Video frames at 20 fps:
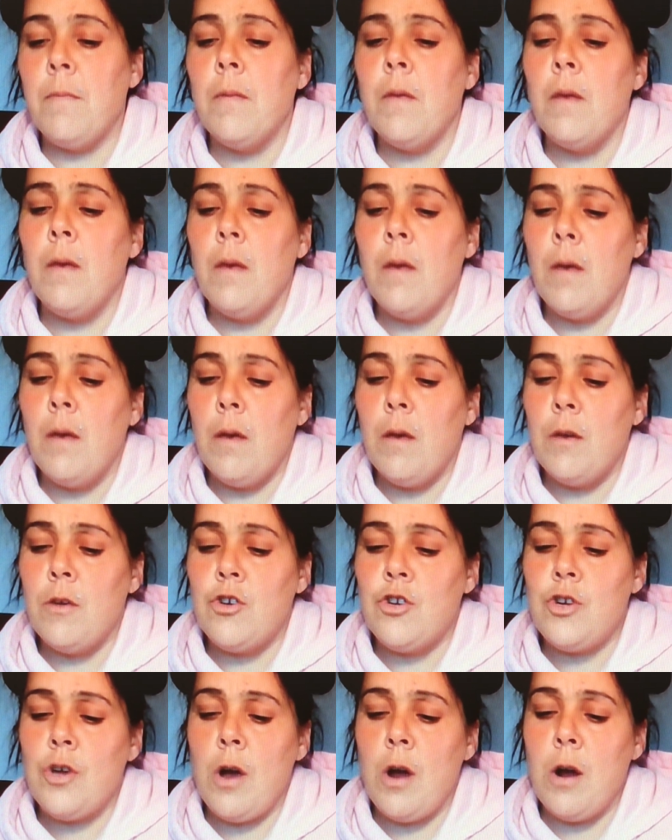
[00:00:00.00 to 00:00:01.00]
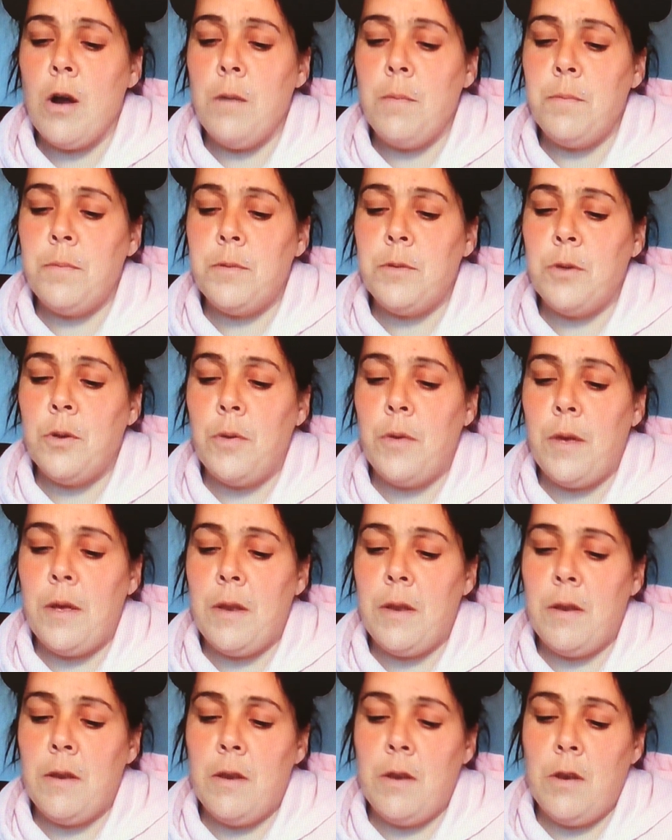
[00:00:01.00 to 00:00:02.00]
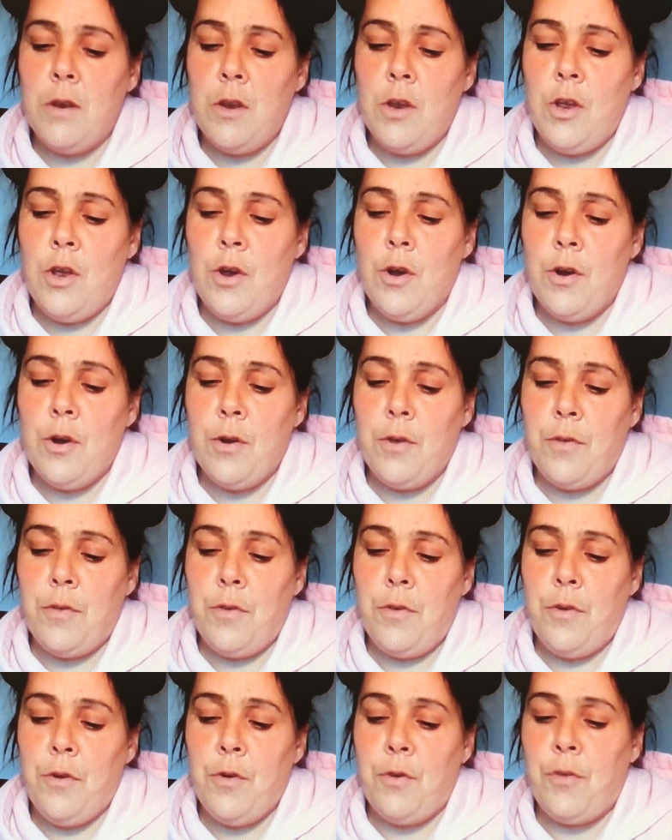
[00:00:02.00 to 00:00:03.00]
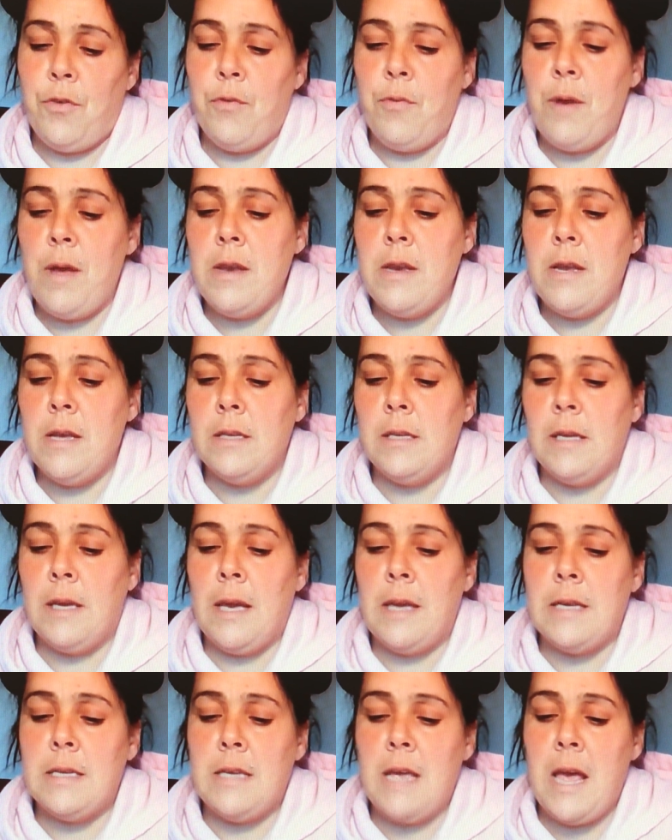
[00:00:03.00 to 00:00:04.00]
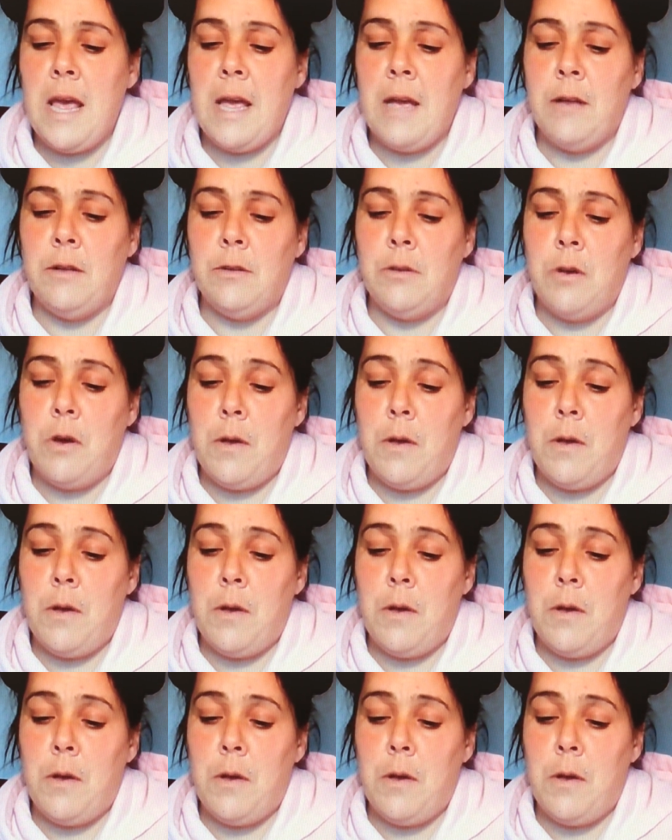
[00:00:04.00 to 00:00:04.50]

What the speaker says: sharp, so that your thread doesn't get tangled on them.